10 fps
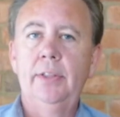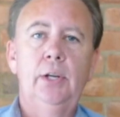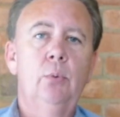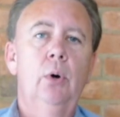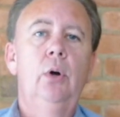I
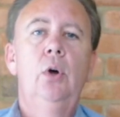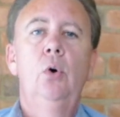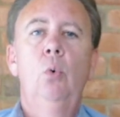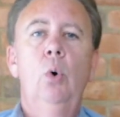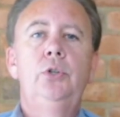think
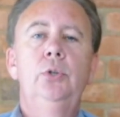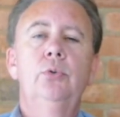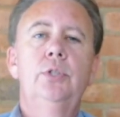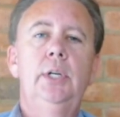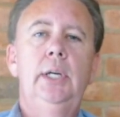what
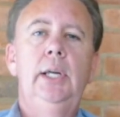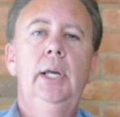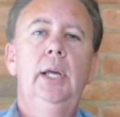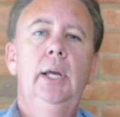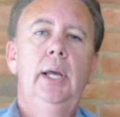you'll see
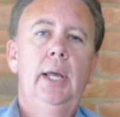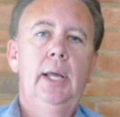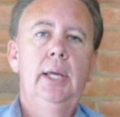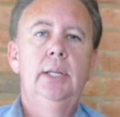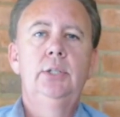
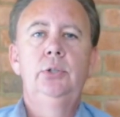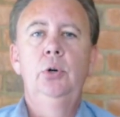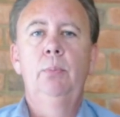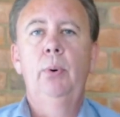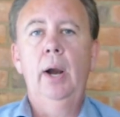is
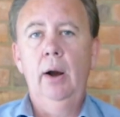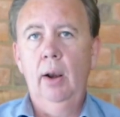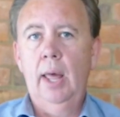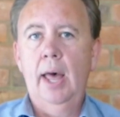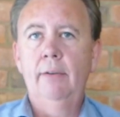your
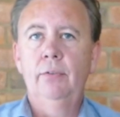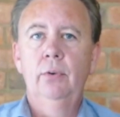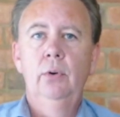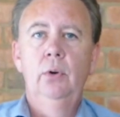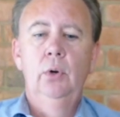prayer life
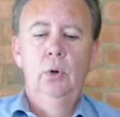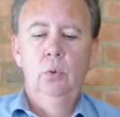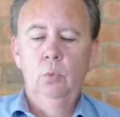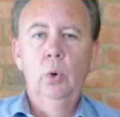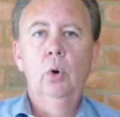
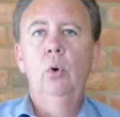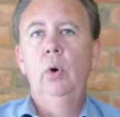will